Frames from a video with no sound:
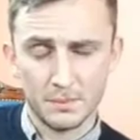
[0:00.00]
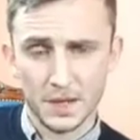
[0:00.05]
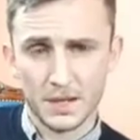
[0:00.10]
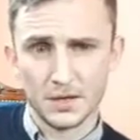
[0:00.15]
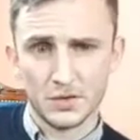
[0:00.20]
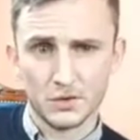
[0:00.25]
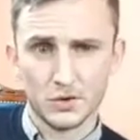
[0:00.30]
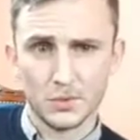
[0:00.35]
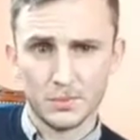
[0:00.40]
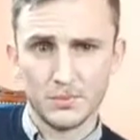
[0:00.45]

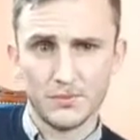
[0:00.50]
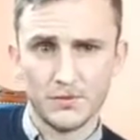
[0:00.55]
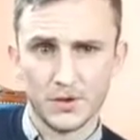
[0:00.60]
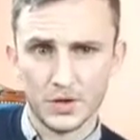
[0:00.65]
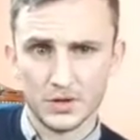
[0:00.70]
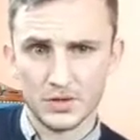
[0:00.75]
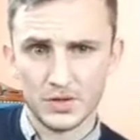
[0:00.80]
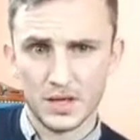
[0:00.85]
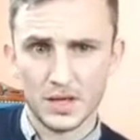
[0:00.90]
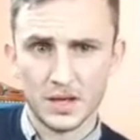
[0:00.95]
Periscope
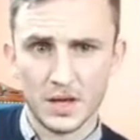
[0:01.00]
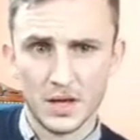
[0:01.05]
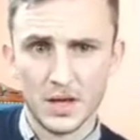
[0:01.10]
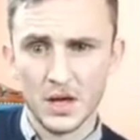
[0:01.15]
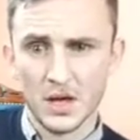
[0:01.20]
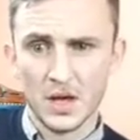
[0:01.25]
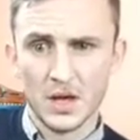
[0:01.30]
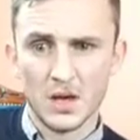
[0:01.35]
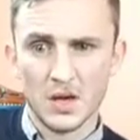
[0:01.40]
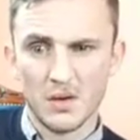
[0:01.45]
first
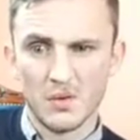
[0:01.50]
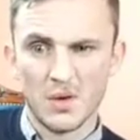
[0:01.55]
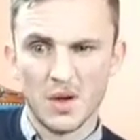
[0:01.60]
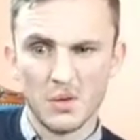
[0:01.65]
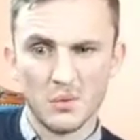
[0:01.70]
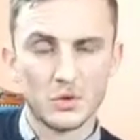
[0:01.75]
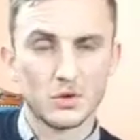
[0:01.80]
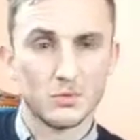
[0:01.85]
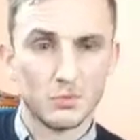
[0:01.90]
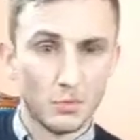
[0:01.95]

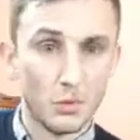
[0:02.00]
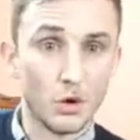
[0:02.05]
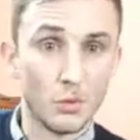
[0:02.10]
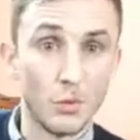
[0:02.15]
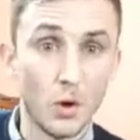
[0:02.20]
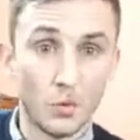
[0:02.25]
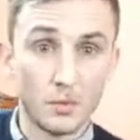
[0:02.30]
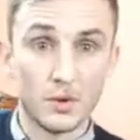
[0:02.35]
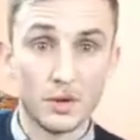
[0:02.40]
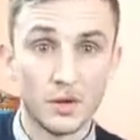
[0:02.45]
was more
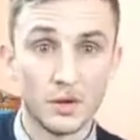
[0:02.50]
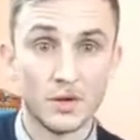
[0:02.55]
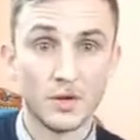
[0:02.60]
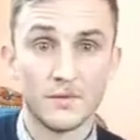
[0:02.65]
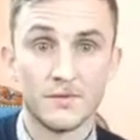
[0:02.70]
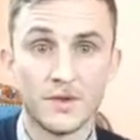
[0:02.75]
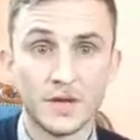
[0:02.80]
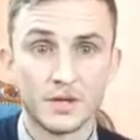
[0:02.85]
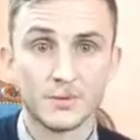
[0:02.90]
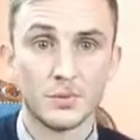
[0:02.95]
popular
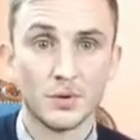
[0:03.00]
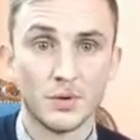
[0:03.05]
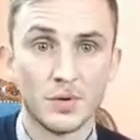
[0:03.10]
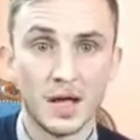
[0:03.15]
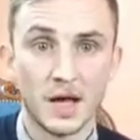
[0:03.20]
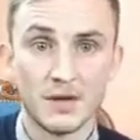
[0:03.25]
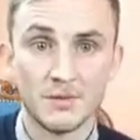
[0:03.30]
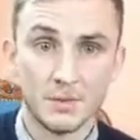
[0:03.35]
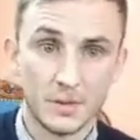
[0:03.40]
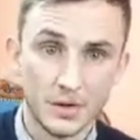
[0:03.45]
than Facebook
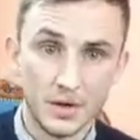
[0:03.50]
Live.